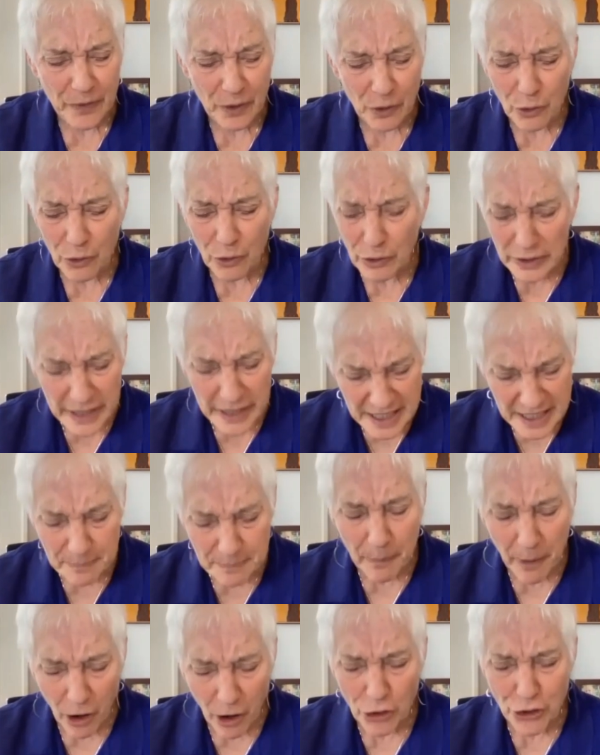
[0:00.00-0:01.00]
or at least
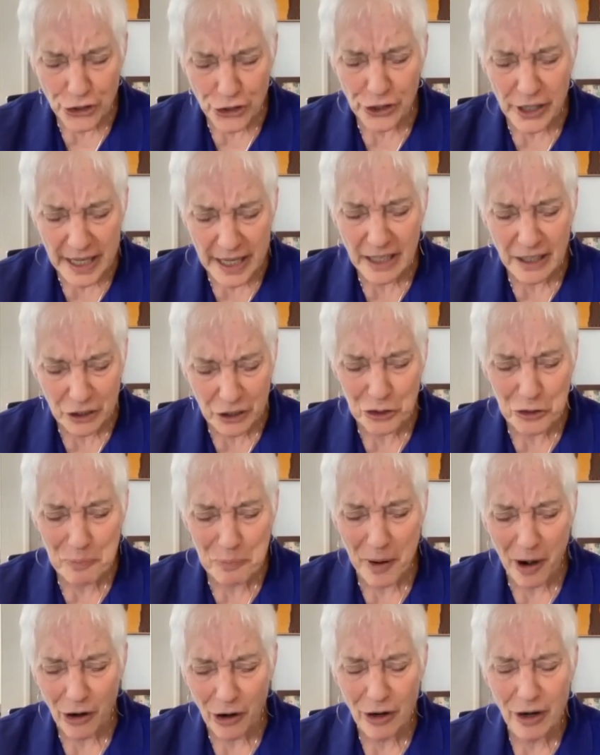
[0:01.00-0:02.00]
partially in good
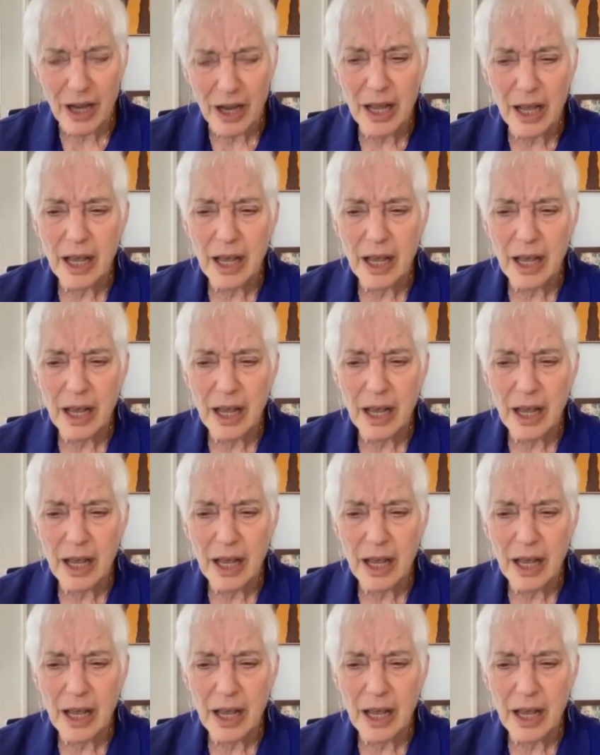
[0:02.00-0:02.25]
part,